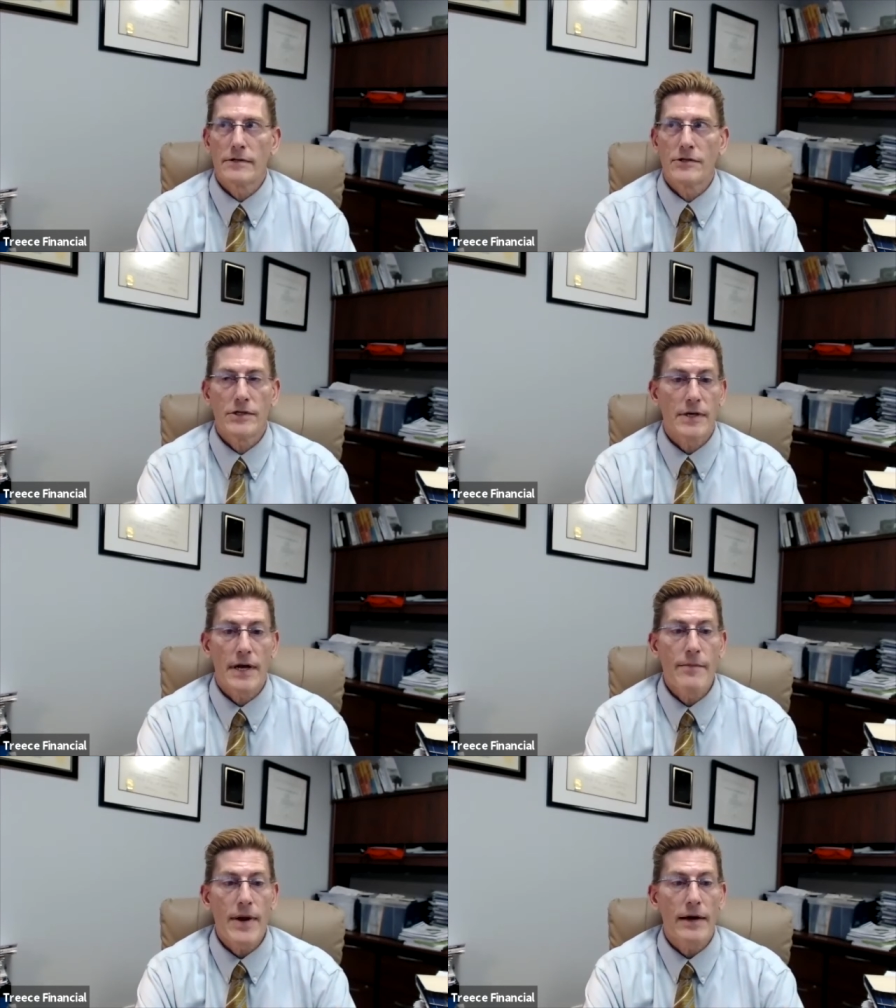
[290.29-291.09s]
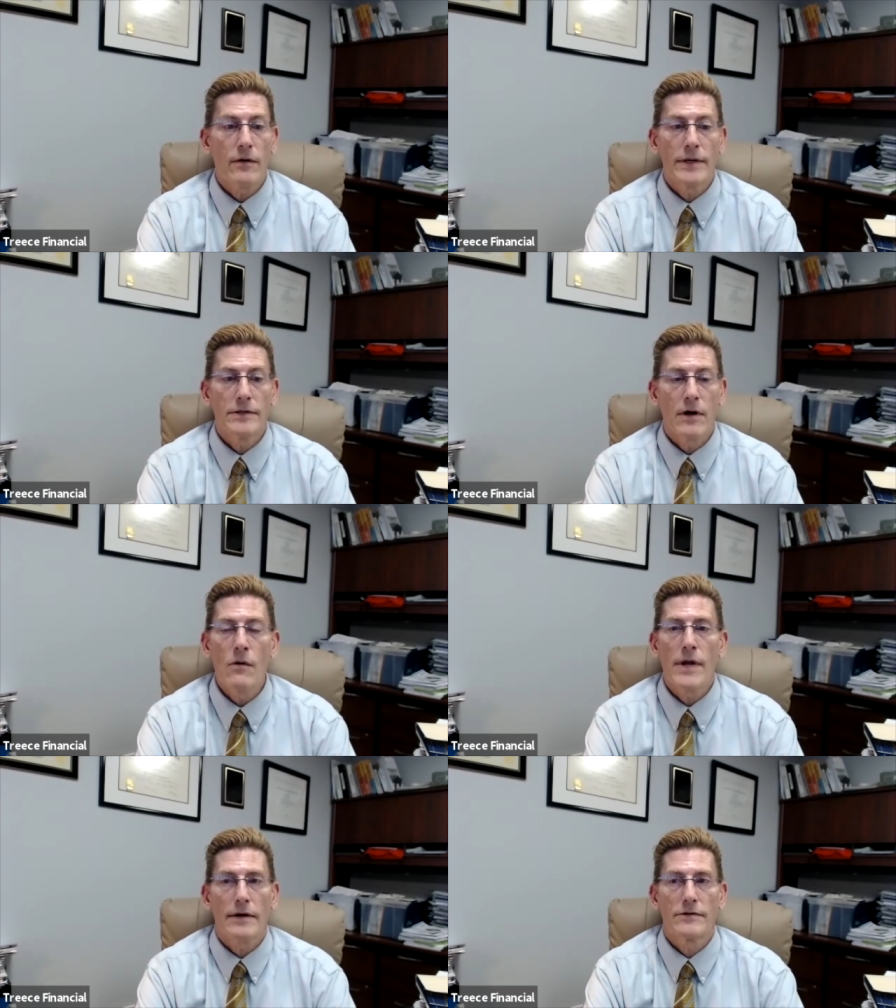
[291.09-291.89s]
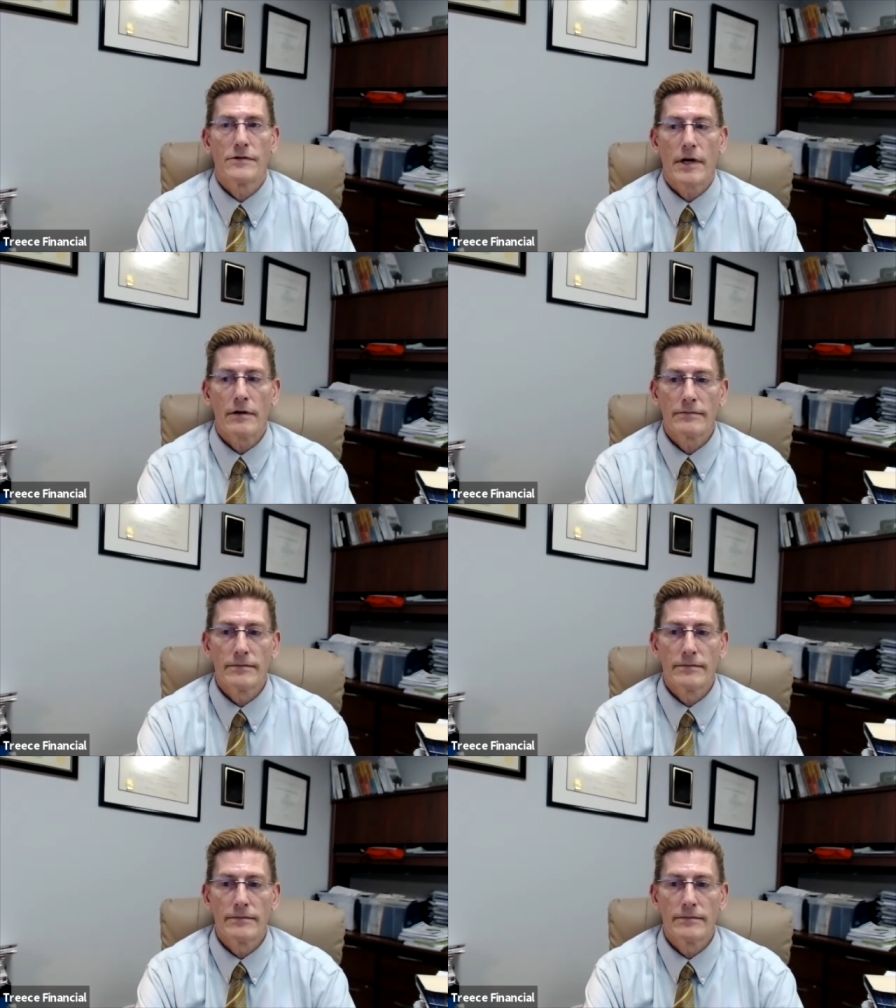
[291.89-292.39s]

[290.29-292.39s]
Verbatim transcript: And she said, I'm not going to go next year.